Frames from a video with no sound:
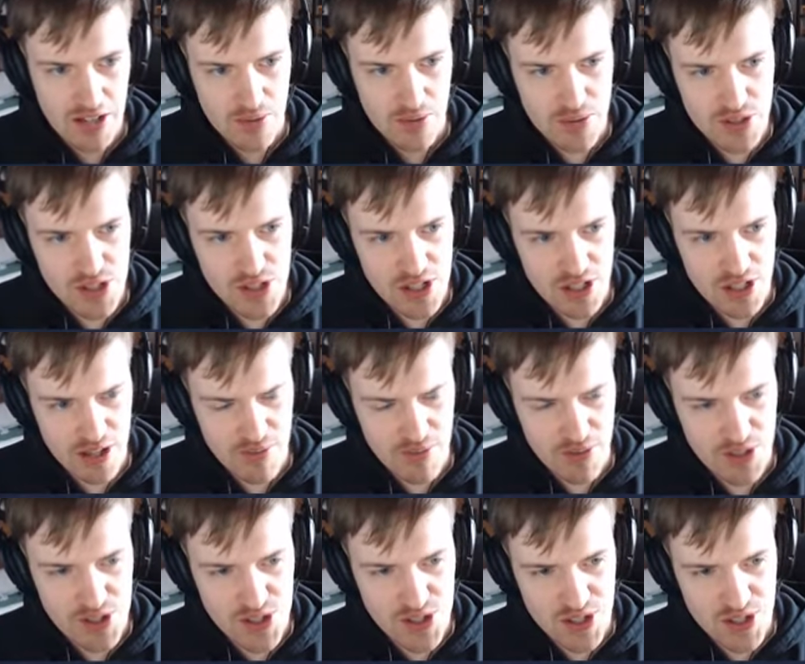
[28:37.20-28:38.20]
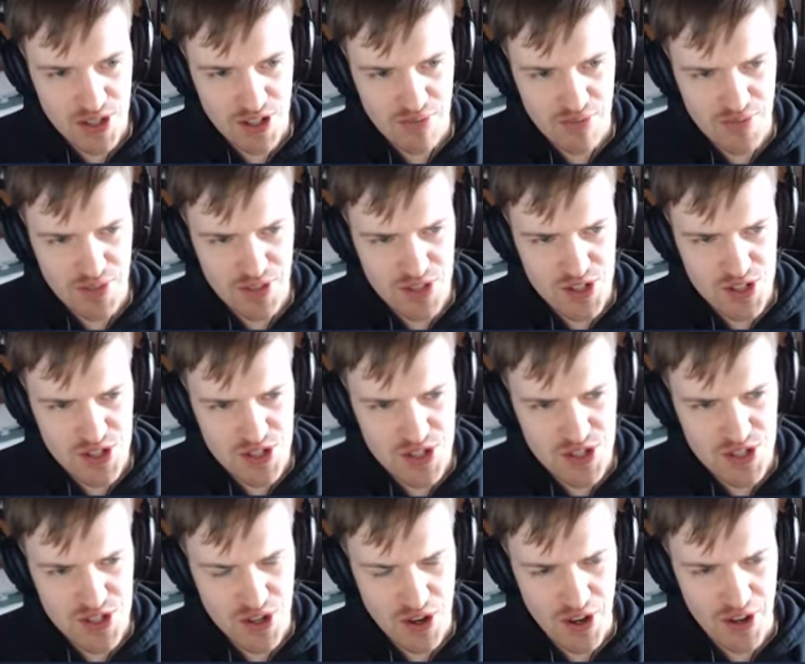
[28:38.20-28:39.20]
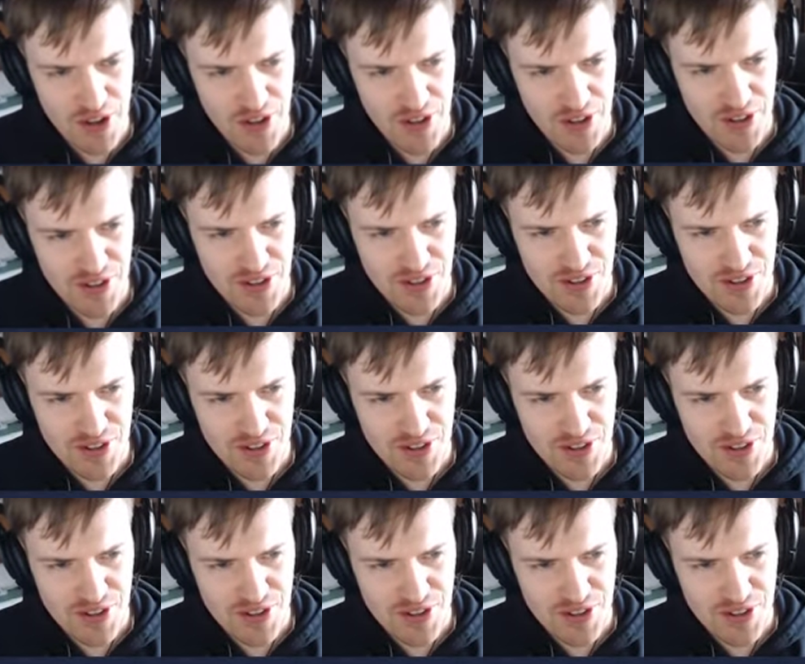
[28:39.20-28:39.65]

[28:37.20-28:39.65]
What's the name of this? Um, this this uh,